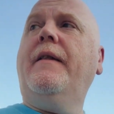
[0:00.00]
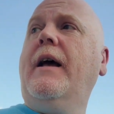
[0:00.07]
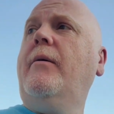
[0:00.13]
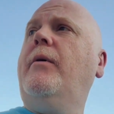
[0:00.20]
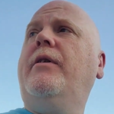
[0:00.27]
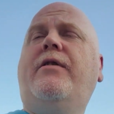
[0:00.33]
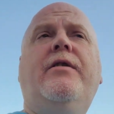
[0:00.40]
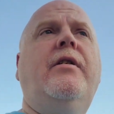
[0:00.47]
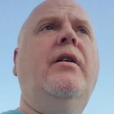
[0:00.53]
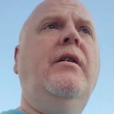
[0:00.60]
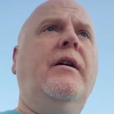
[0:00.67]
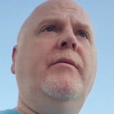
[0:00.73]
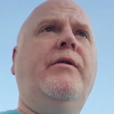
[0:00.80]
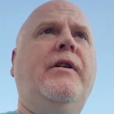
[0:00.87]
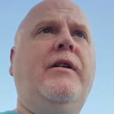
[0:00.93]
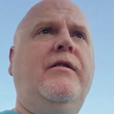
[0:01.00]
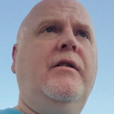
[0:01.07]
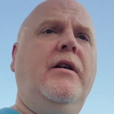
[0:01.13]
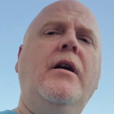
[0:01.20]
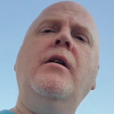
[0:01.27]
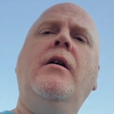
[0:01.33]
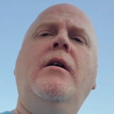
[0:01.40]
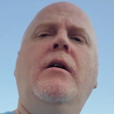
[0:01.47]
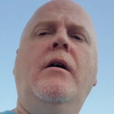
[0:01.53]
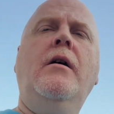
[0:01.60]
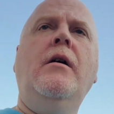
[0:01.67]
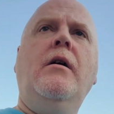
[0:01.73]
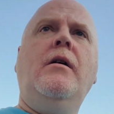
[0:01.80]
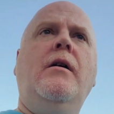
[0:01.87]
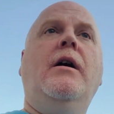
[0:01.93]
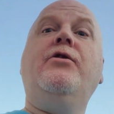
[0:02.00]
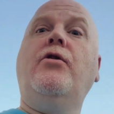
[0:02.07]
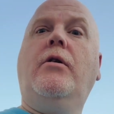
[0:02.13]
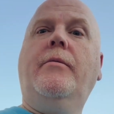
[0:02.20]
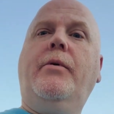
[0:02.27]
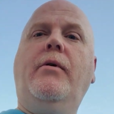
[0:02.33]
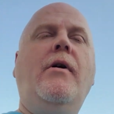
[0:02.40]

That was, that was actually enjoyable.